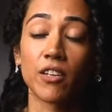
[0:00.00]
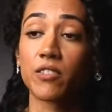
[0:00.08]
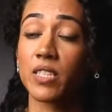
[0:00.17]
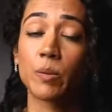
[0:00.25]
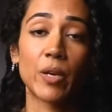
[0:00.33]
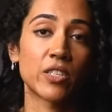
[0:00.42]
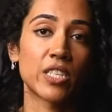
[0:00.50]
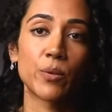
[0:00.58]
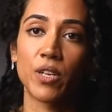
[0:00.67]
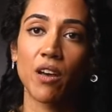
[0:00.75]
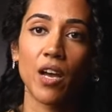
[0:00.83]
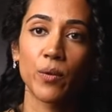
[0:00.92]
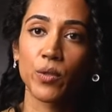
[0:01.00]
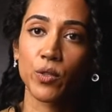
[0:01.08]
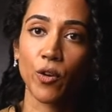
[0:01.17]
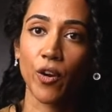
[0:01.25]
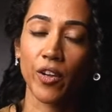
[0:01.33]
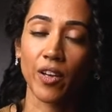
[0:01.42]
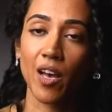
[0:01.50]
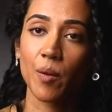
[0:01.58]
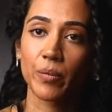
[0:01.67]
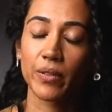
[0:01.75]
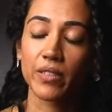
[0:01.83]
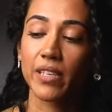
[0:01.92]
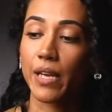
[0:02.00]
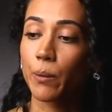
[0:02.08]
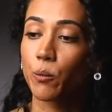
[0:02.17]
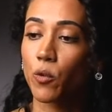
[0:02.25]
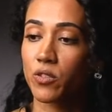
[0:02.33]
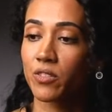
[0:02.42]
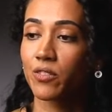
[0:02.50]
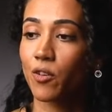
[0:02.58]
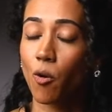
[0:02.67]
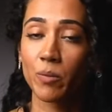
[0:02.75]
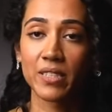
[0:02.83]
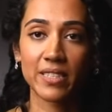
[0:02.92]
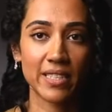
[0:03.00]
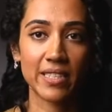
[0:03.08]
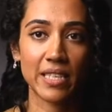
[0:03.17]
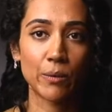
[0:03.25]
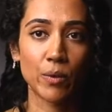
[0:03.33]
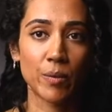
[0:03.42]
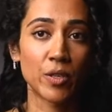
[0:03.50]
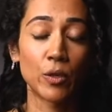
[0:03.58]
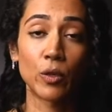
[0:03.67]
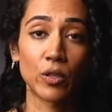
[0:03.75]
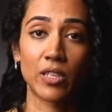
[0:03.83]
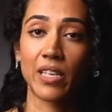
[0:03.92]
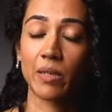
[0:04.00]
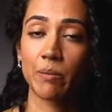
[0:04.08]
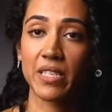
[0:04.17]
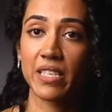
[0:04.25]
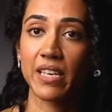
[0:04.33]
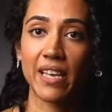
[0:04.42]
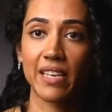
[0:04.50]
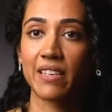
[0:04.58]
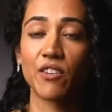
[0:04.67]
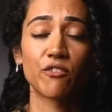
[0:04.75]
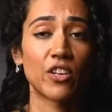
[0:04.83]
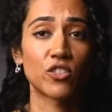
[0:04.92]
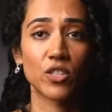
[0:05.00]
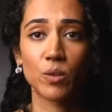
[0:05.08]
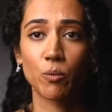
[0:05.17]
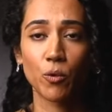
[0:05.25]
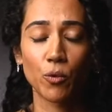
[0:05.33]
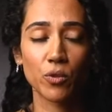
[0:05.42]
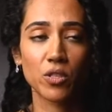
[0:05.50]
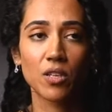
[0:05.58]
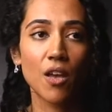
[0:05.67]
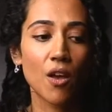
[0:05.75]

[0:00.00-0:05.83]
girls, especially when I was growing up. It wasn't common to see women who looked like me in adventure sports,